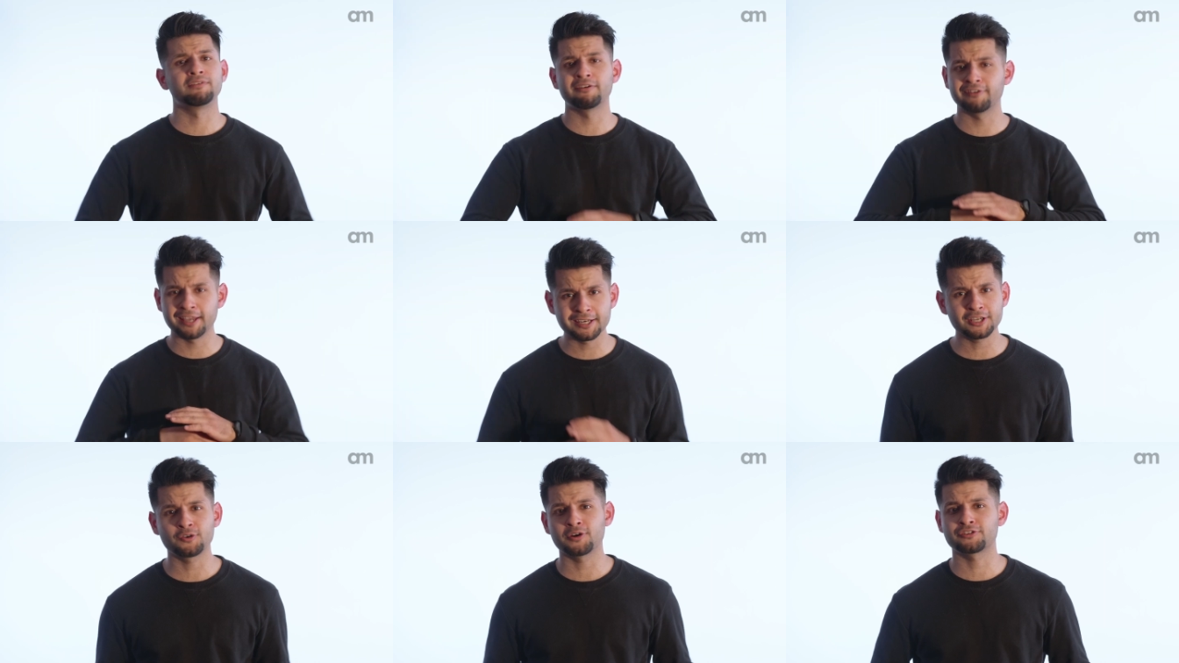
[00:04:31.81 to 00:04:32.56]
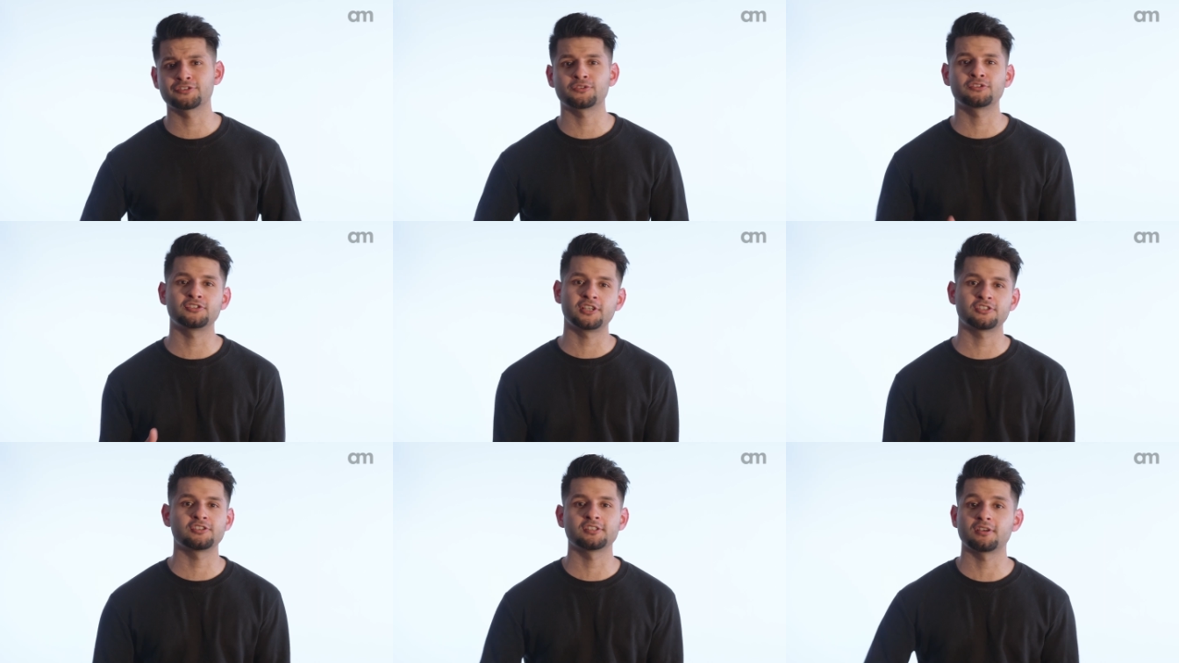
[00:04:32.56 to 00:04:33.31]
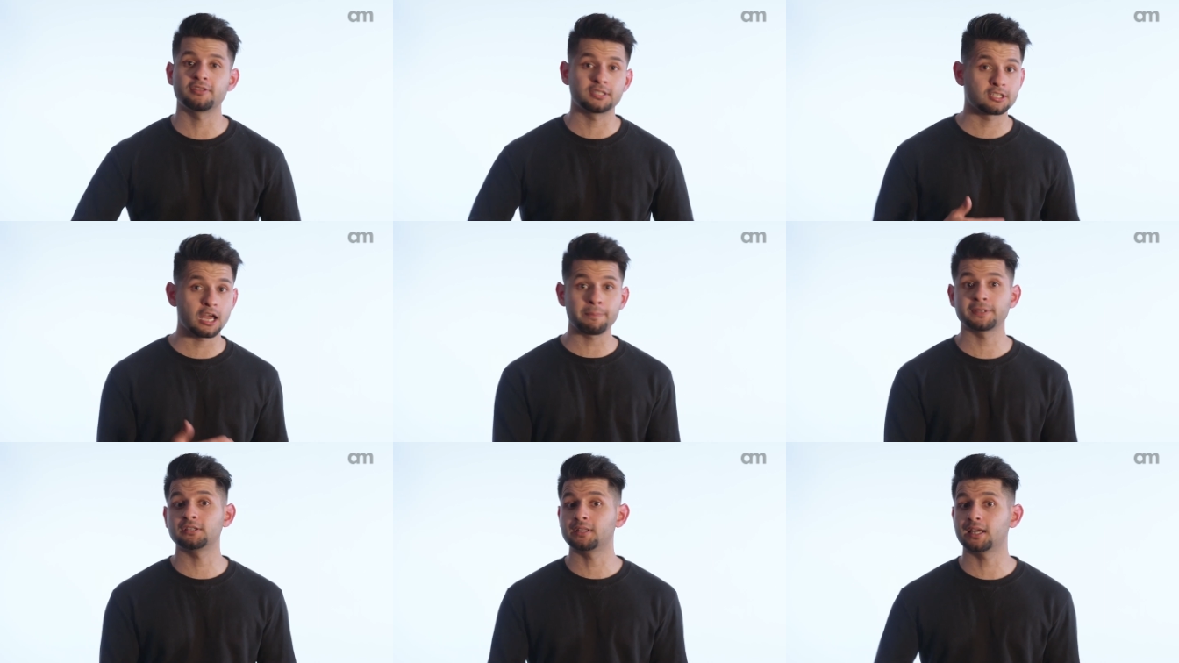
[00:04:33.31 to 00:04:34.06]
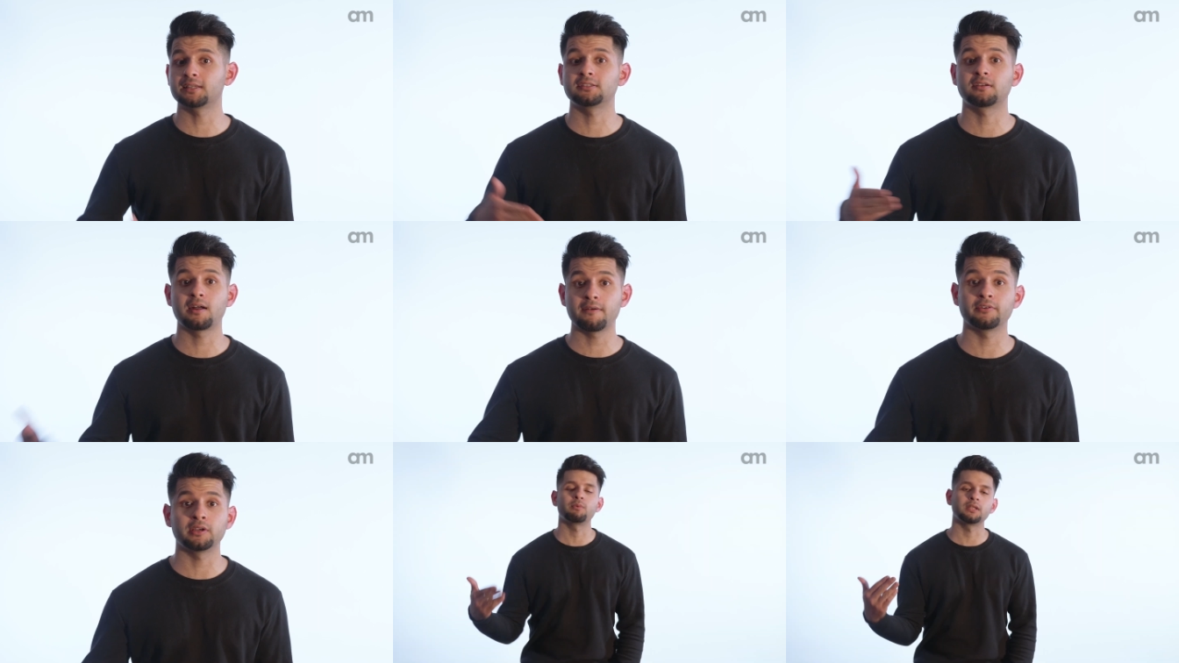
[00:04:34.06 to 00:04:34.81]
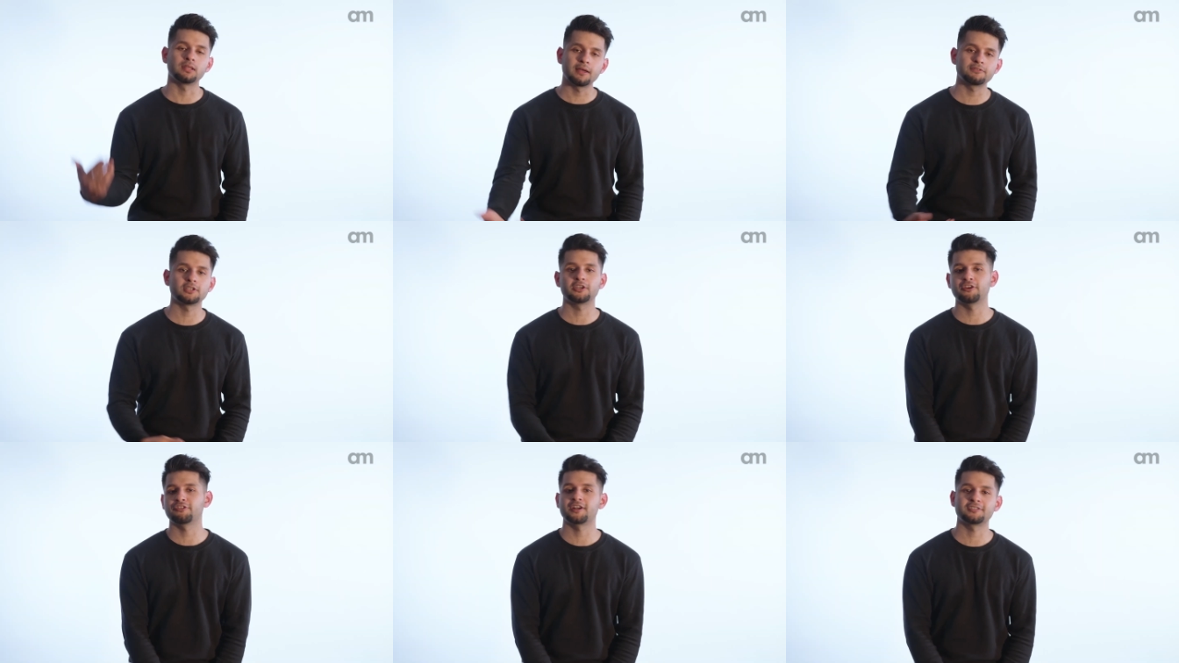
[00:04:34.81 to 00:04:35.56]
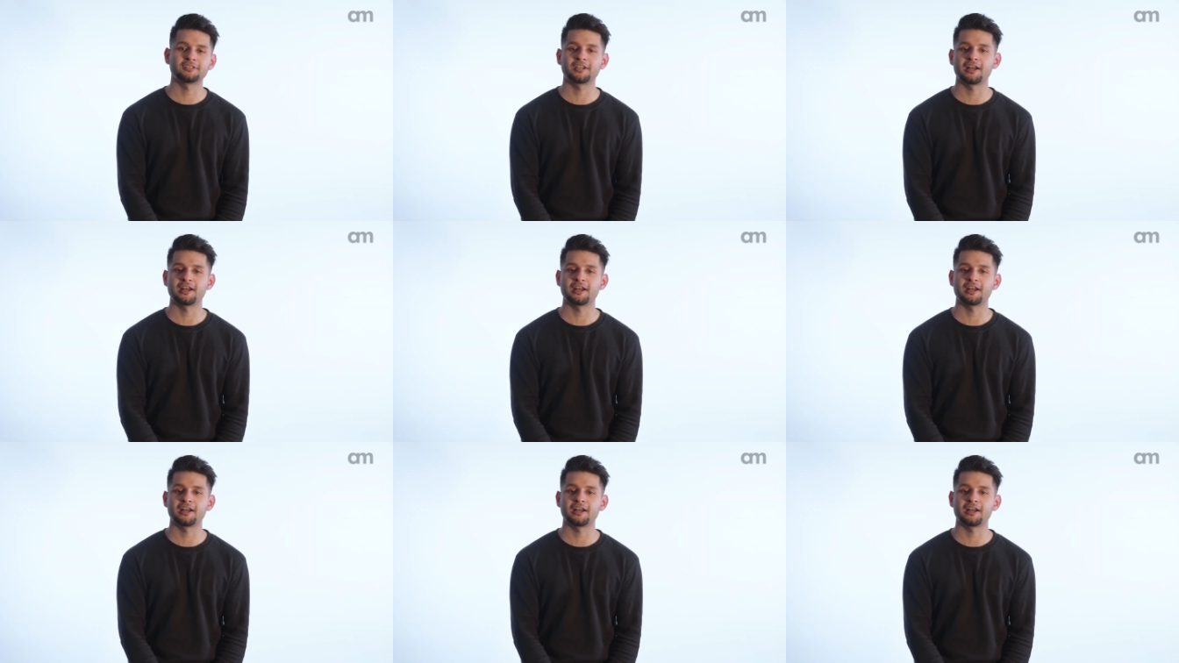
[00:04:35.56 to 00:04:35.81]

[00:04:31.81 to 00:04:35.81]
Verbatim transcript: if you have any questions or suggestions on the topics you'd like us to cover, we'd love to hear your thoughts in the